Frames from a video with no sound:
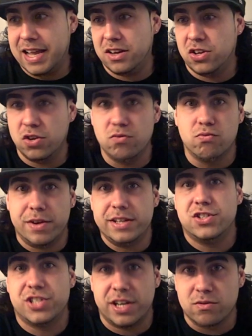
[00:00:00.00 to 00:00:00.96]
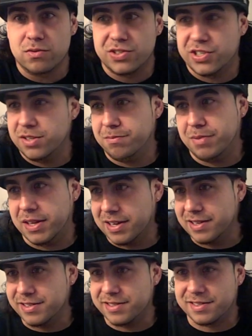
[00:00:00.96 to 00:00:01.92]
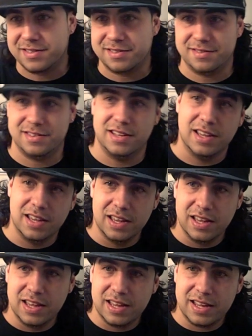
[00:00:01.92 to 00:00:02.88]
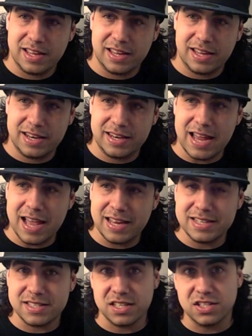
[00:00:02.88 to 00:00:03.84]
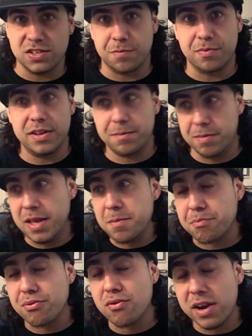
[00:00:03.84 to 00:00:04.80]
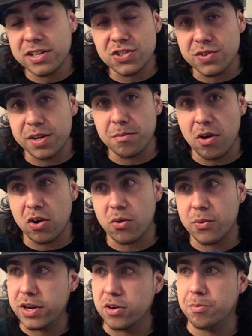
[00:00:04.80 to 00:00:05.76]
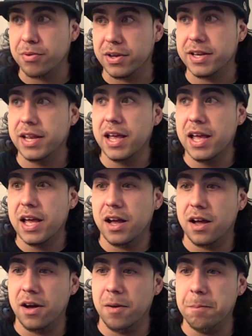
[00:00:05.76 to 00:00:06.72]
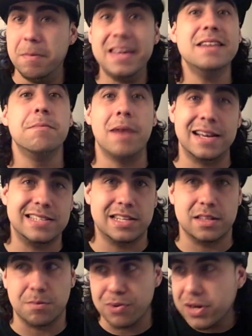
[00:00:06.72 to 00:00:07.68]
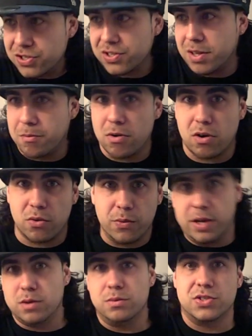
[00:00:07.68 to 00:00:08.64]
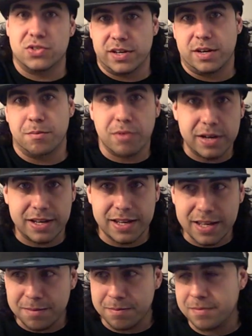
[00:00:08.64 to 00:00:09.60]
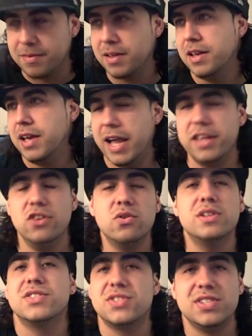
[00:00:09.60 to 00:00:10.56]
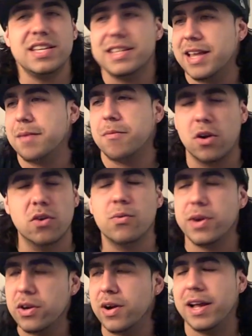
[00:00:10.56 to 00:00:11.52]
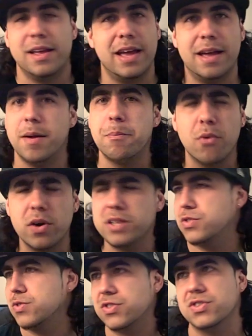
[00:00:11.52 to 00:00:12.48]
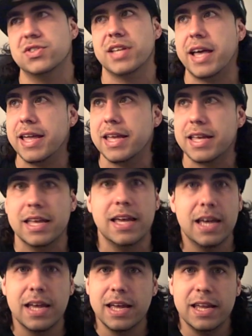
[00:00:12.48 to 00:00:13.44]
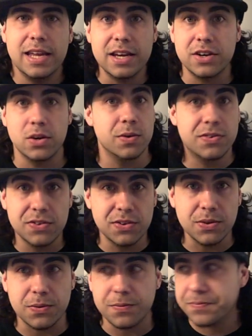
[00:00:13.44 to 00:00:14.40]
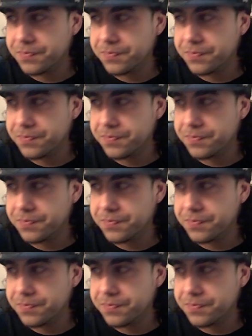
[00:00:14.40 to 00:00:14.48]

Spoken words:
had good ring generalship, because not in the sense of him pressuring Margarito, but minimizing the pressure that Margarito was trying to bring to him. And you could see, like, Margarito at points was just like, he didn't know what to do.